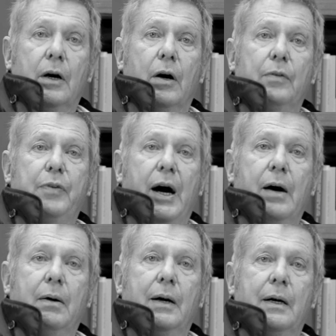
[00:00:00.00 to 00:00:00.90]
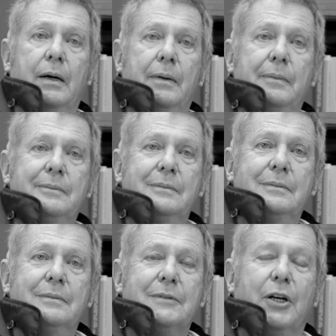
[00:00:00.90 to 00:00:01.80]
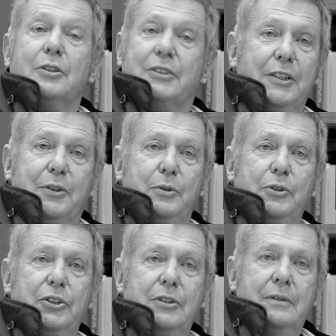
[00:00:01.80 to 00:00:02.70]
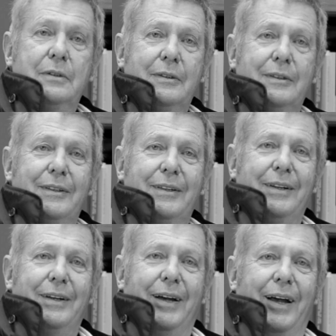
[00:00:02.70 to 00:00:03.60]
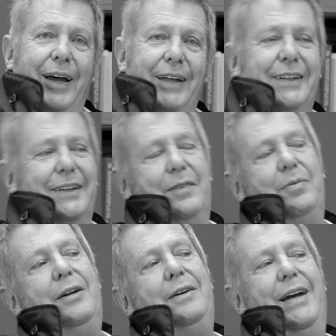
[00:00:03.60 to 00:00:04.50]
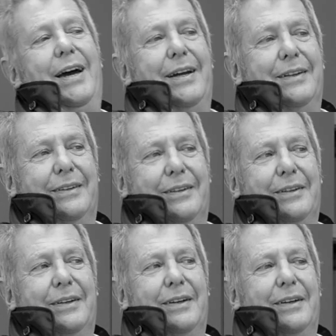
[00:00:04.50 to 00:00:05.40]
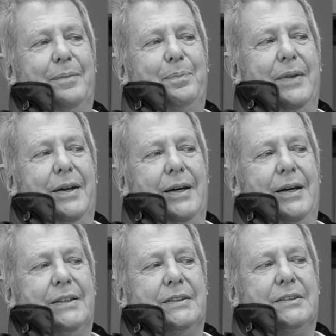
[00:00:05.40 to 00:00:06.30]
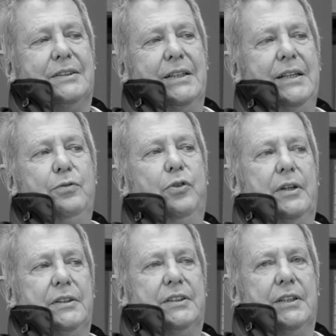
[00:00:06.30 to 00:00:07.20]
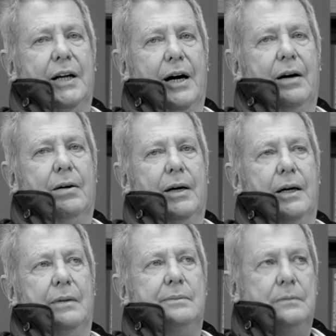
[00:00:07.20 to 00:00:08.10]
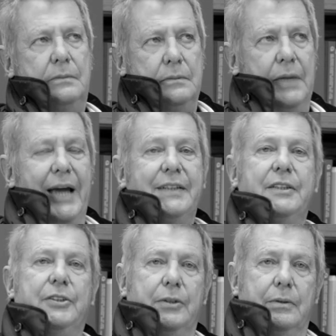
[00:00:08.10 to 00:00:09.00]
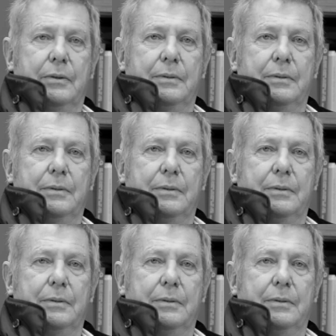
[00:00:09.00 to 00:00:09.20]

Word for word: of our constitution, and at the very end, it's influencing our attitude.